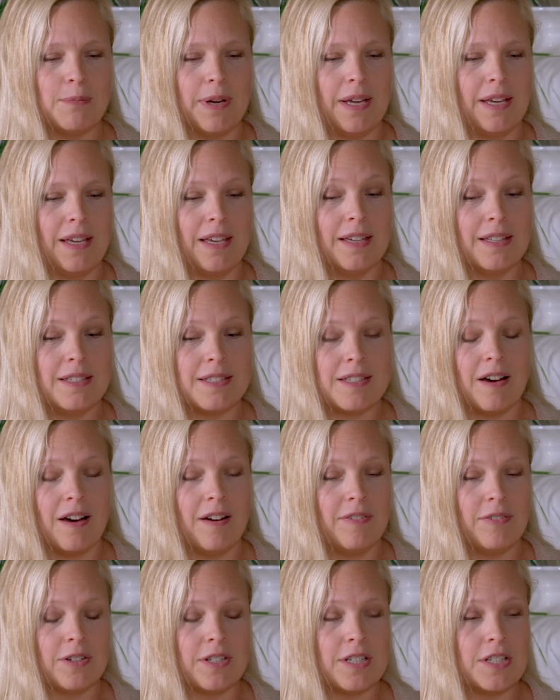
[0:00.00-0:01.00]
and my kids
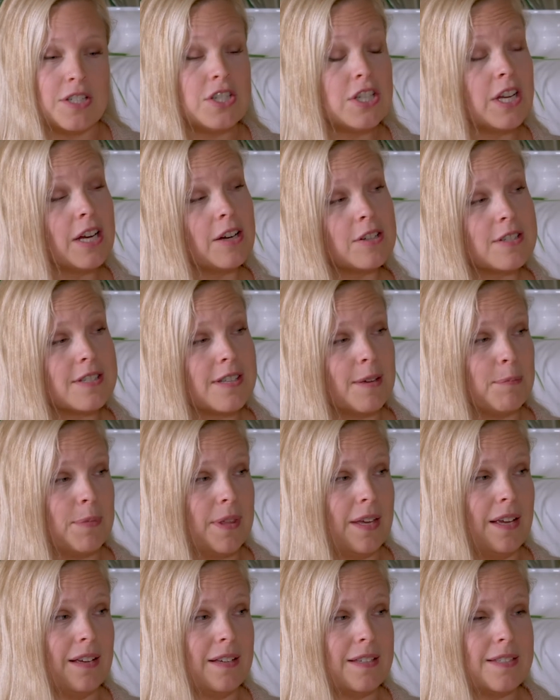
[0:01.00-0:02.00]
offered to share
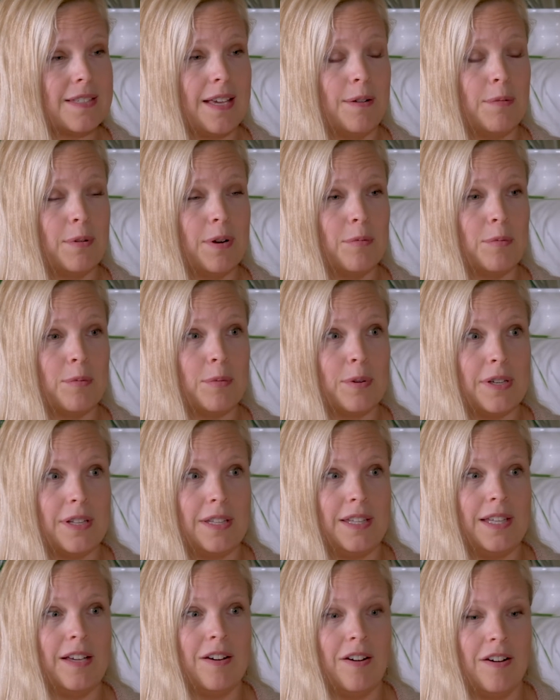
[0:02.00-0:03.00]
something because they were
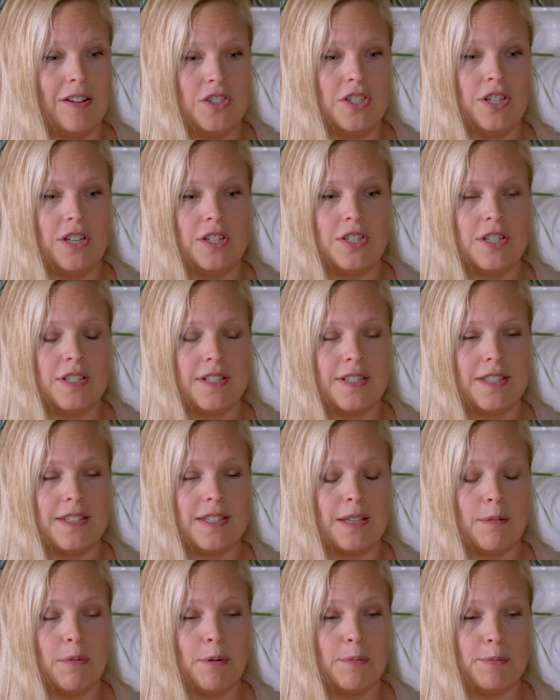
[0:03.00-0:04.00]
really conscientious that
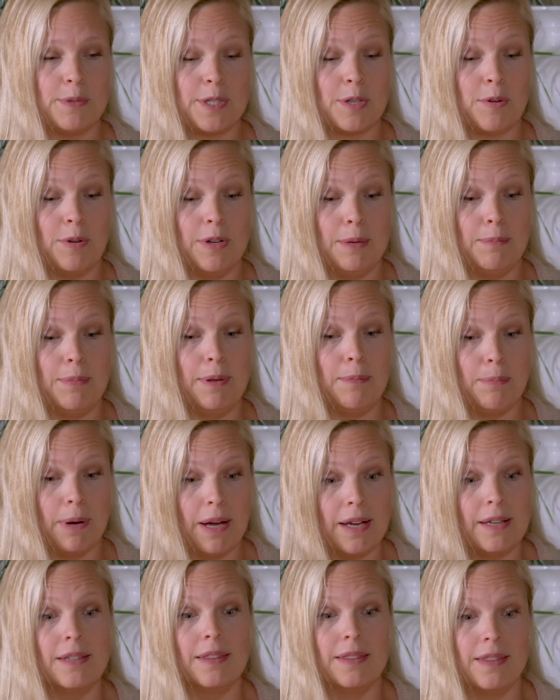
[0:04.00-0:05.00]
someone was going to be
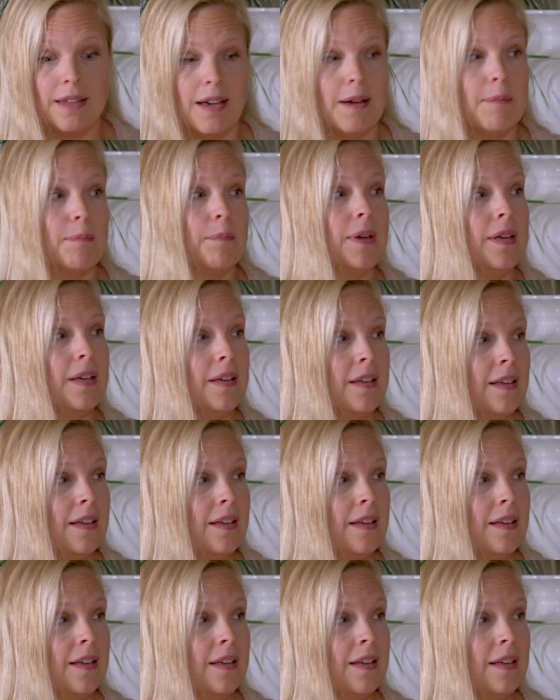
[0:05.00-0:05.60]
buying them